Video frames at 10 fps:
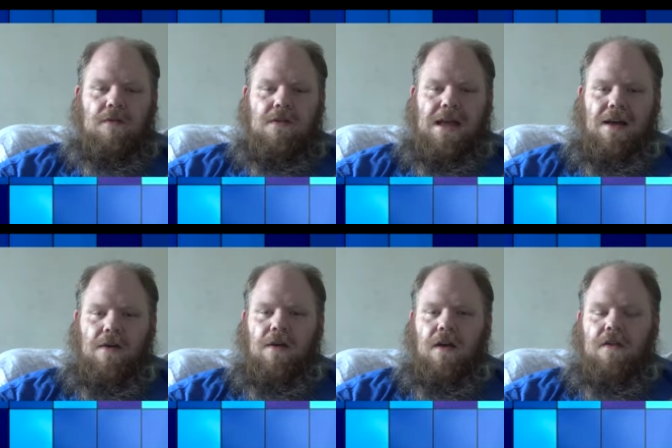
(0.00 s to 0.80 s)
So now
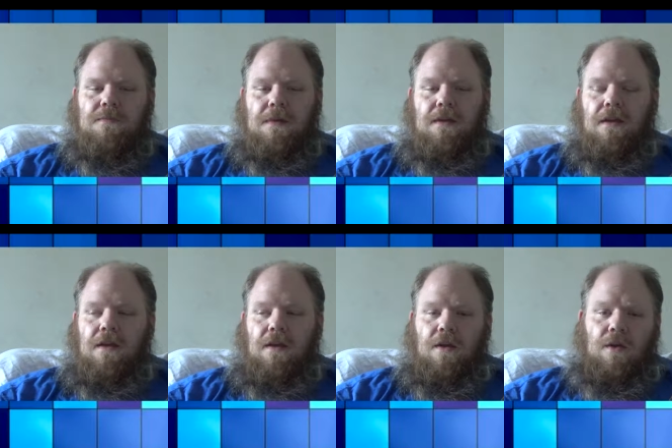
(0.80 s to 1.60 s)
her husband,
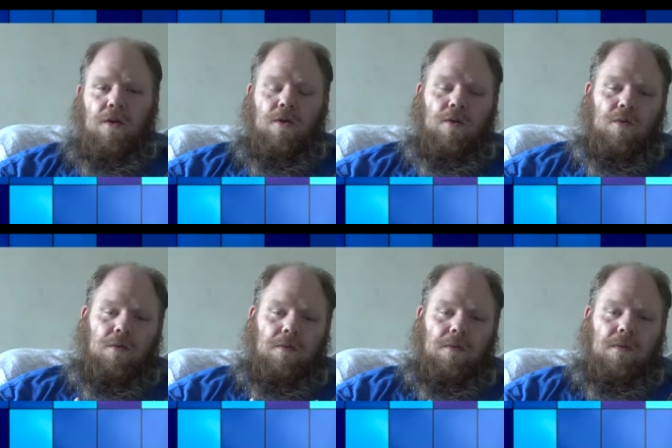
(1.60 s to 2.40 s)

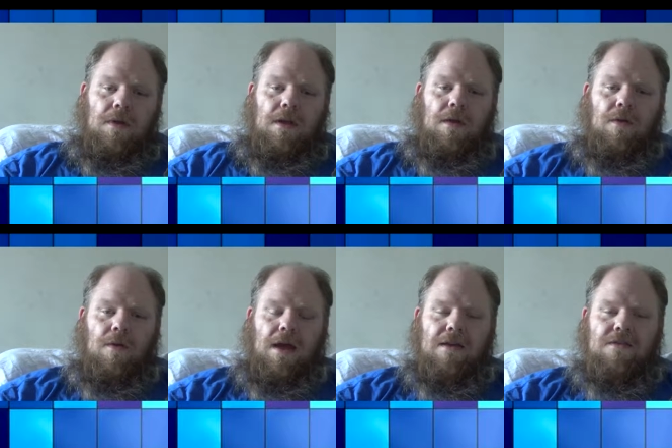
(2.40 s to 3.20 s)
who
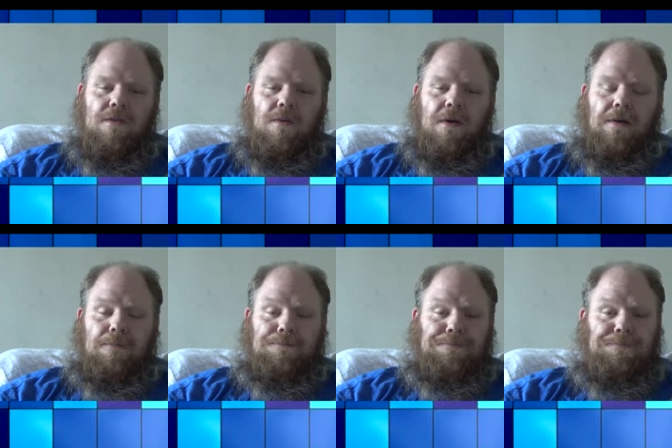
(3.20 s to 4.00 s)
has to